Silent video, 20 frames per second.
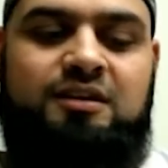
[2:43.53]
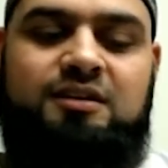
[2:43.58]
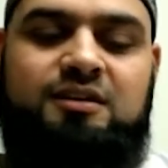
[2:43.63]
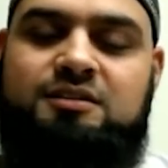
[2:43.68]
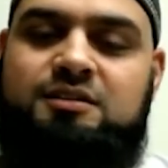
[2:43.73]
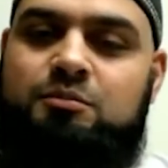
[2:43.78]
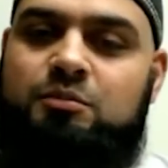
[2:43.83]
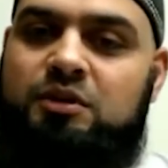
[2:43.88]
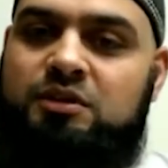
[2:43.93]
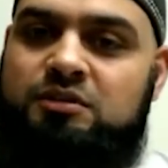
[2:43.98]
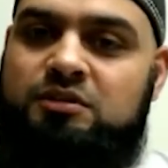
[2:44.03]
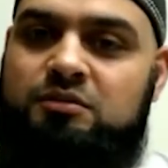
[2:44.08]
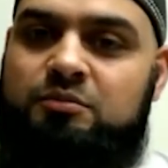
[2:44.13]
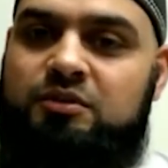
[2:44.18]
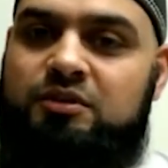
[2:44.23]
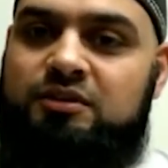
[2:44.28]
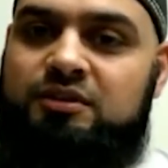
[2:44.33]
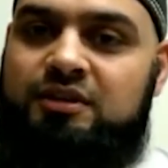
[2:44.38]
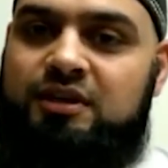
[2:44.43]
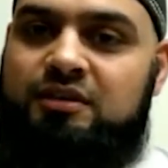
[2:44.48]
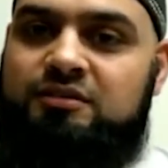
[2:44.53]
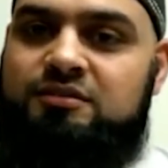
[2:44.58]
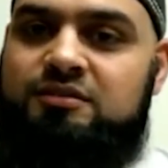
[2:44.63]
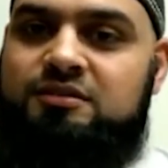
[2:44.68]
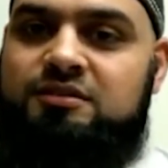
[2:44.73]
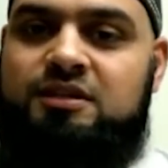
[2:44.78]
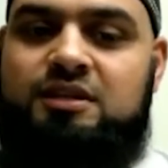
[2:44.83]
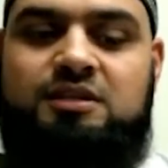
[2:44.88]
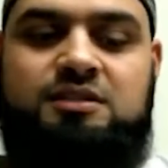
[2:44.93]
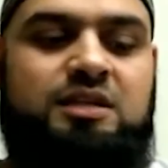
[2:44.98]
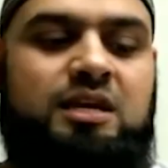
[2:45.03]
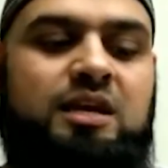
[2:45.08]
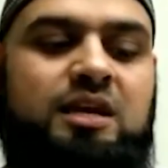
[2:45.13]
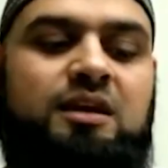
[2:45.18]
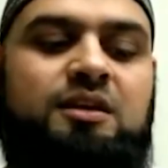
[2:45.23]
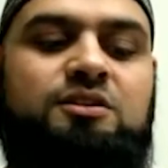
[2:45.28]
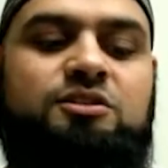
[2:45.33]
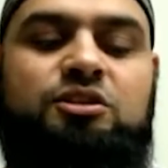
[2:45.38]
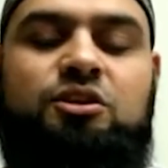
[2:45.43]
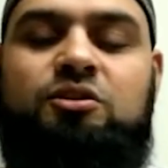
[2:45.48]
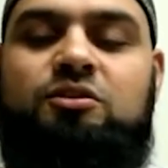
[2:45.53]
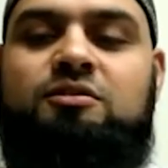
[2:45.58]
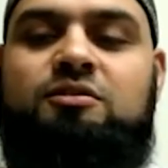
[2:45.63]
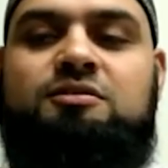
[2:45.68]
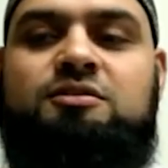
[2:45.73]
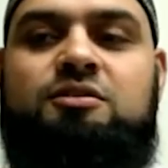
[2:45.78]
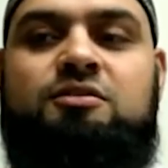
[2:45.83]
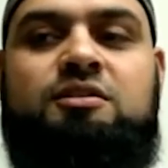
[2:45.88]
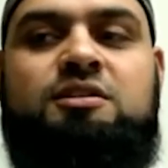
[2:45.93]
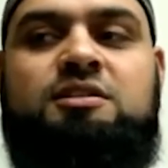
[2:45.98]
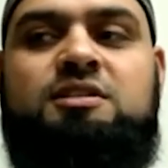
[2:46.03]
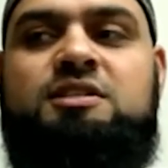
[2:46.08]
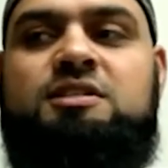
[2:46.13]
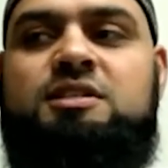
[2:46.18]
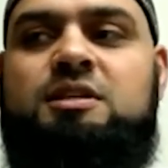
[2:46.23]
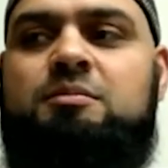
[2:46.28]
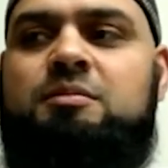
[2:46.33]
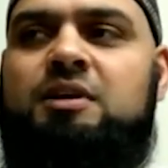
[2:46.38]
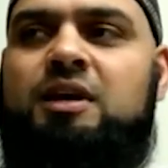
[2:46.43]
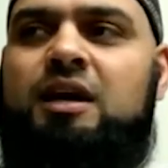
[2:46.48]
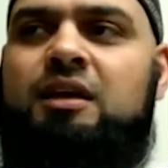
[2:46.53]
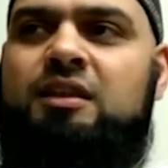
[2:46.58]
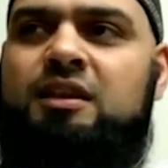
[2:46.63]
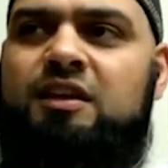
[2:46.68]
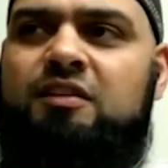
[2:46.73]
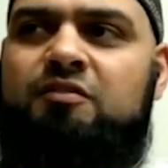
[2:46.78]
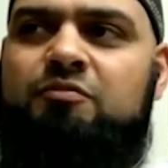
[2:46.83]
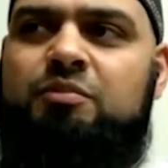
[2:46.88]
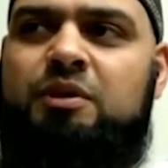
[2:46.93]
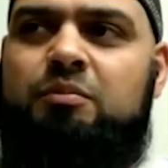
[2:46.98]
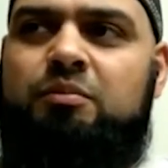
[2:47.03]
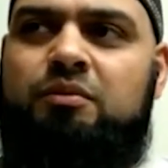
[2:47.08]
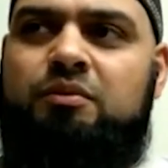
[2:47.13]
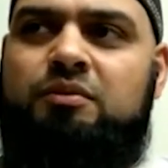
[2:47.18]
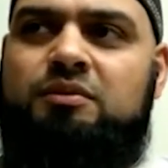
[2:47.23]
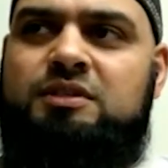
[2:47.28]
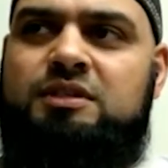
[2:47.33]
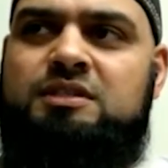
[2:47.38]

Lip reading: It's a muscle building exercise. So this is something I think if people